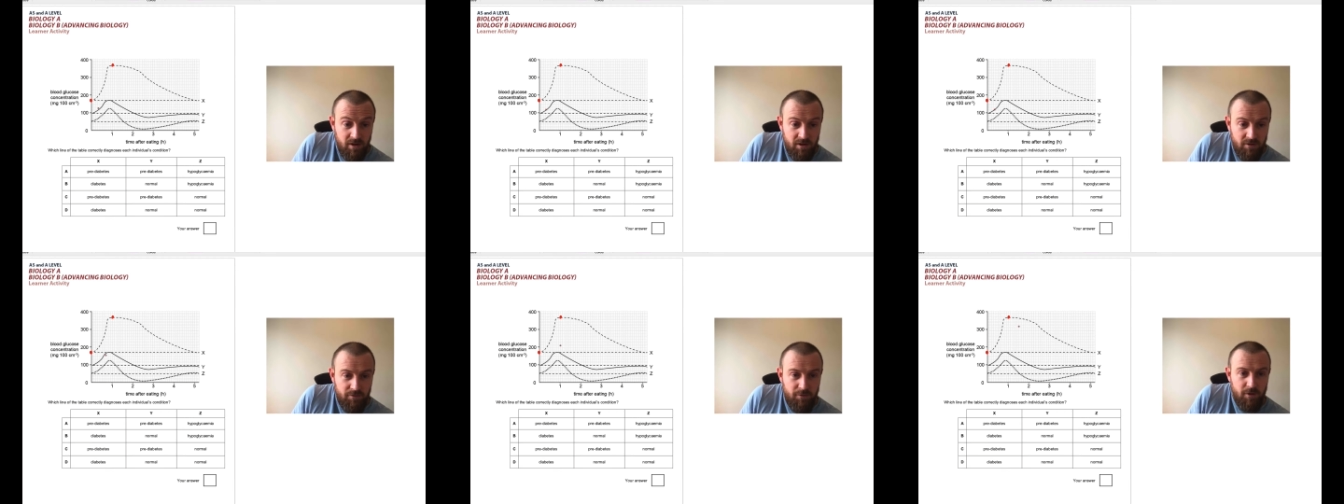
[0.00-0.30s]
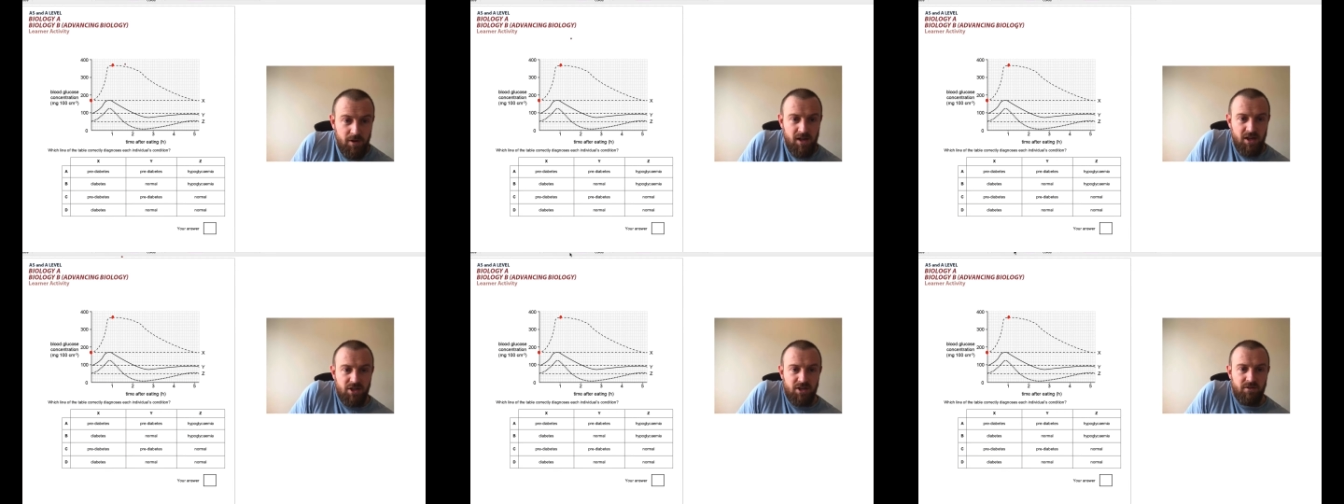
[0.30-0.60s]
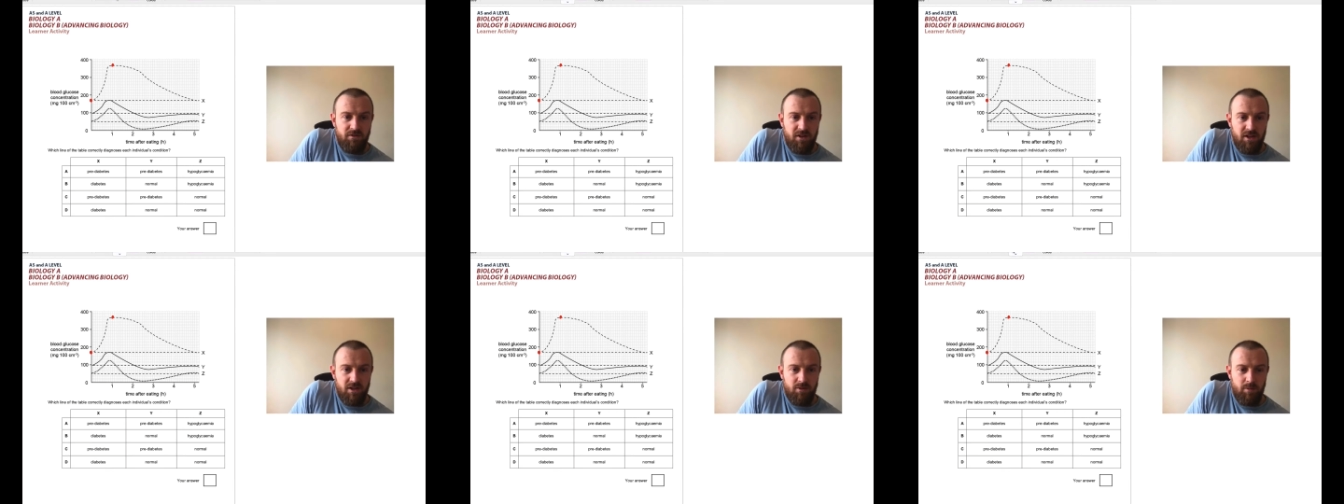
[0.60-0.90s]
for each of
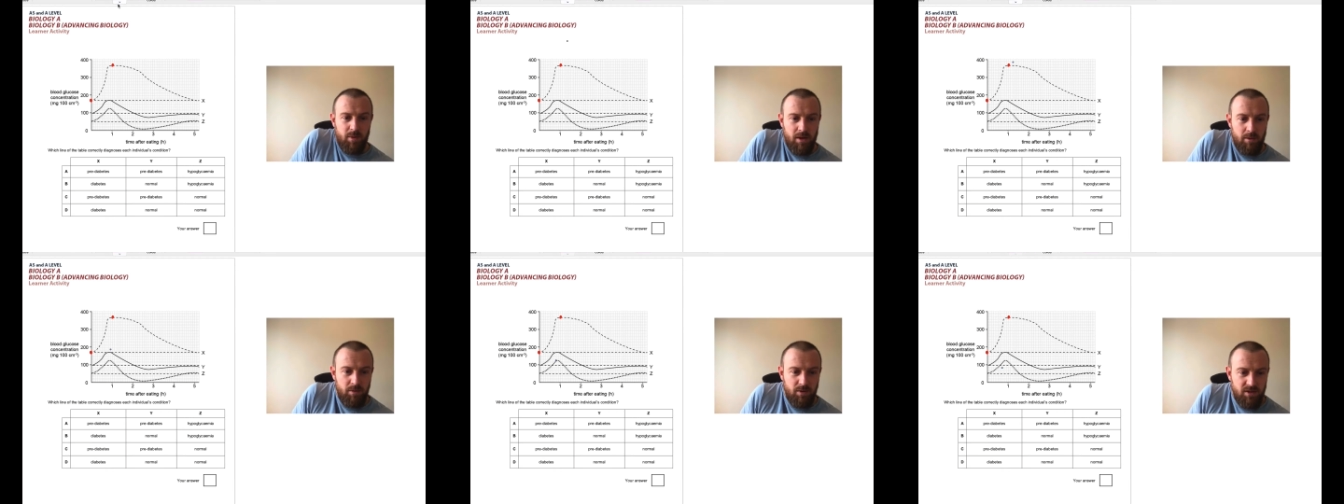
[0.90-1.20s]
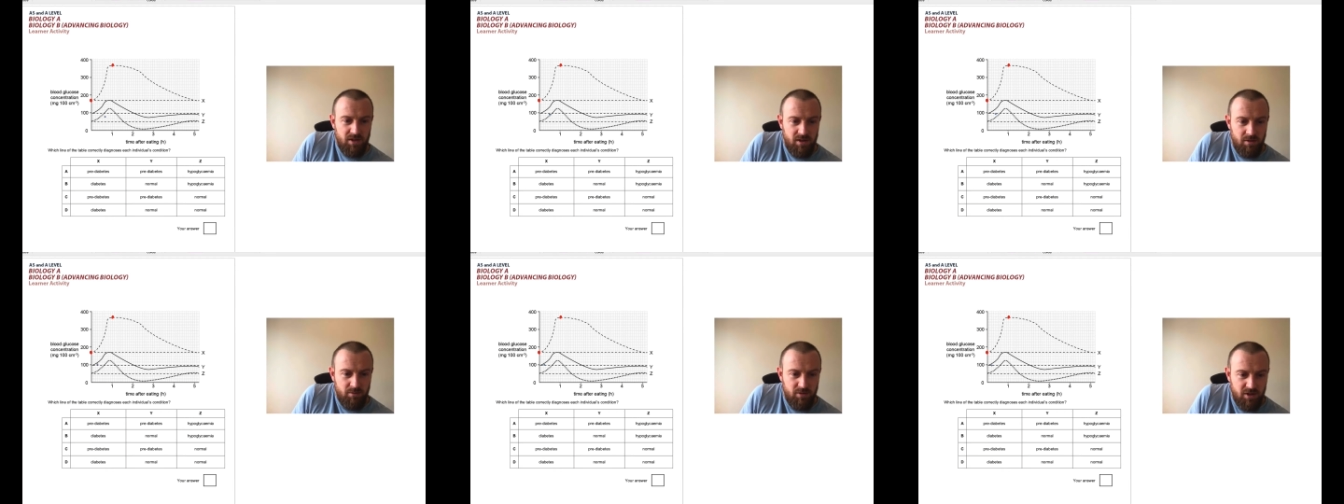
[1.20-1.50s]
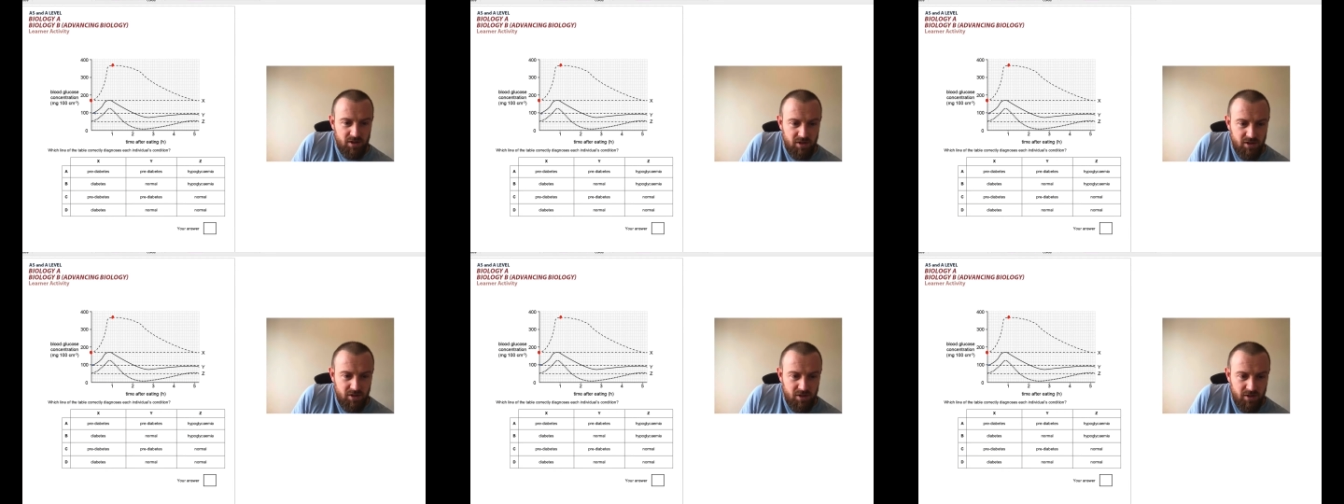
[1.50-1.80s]
these people. So I'm just
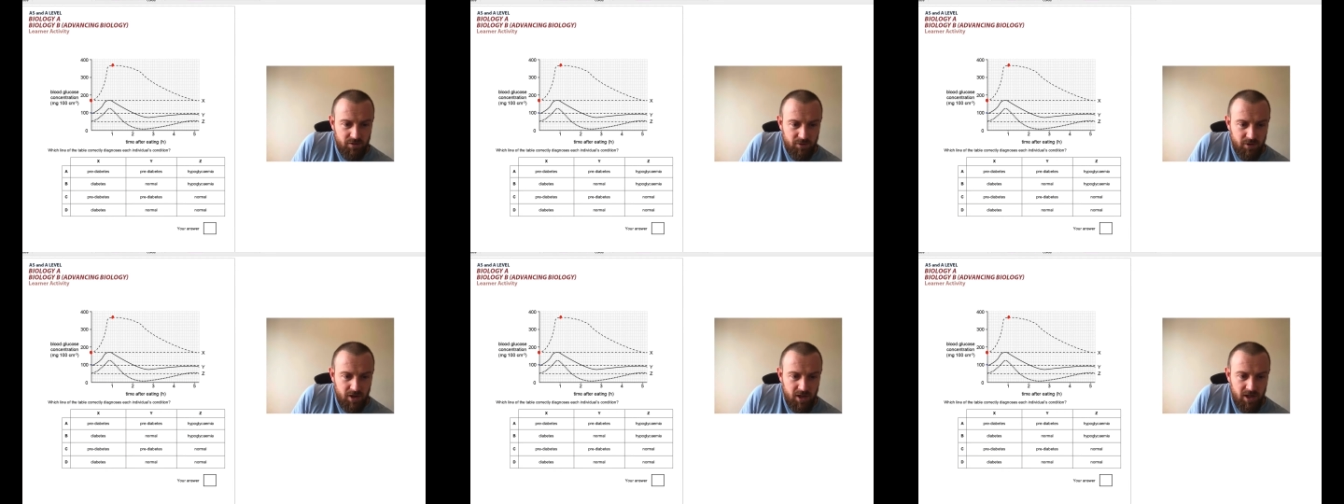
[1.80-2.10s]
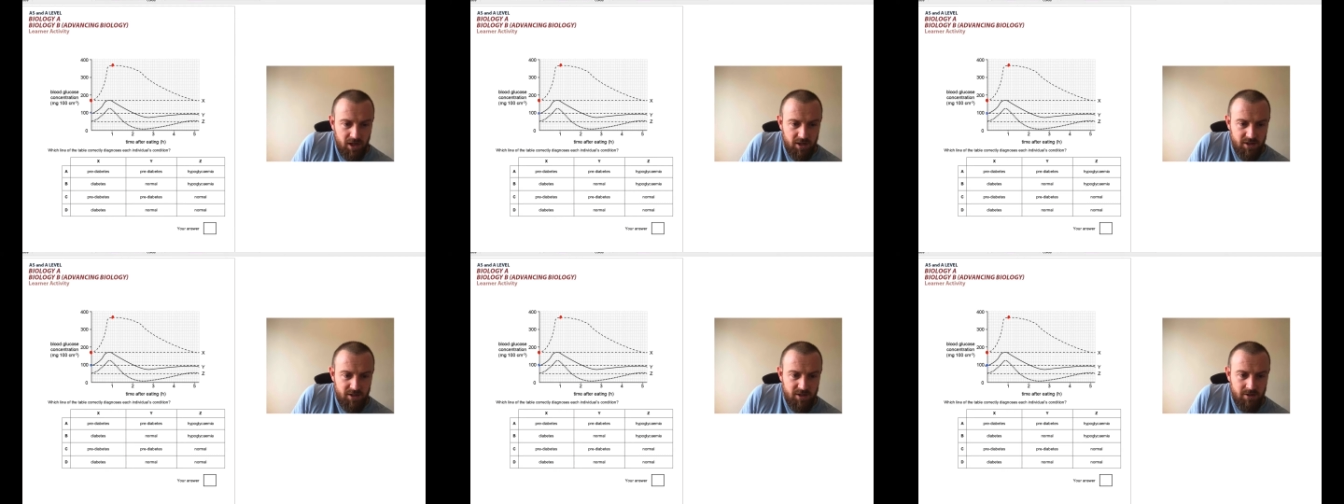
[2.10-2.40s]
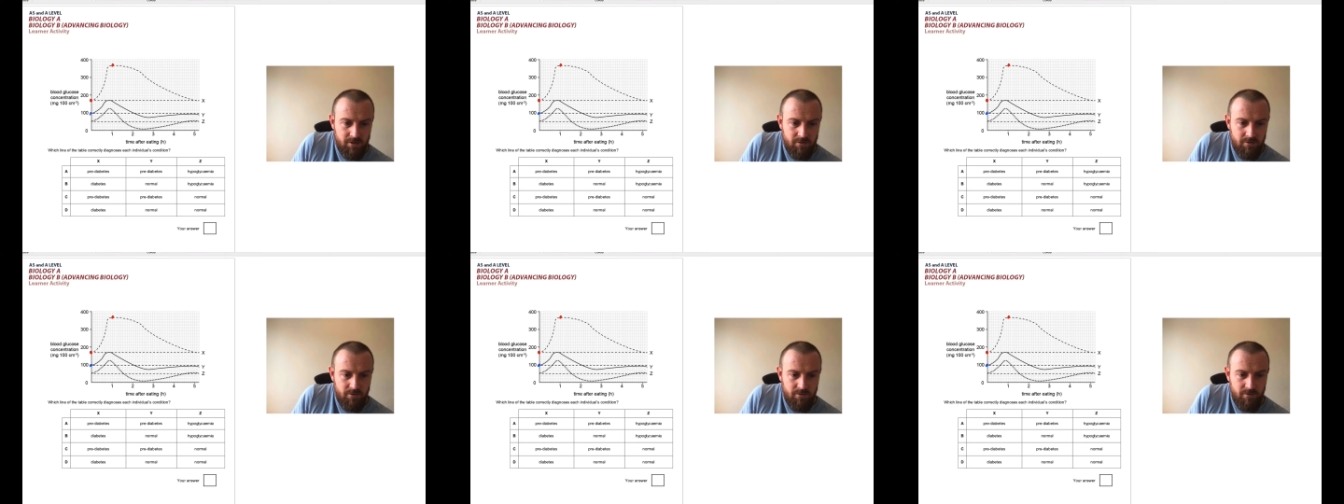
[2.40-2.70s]
going to do different colours.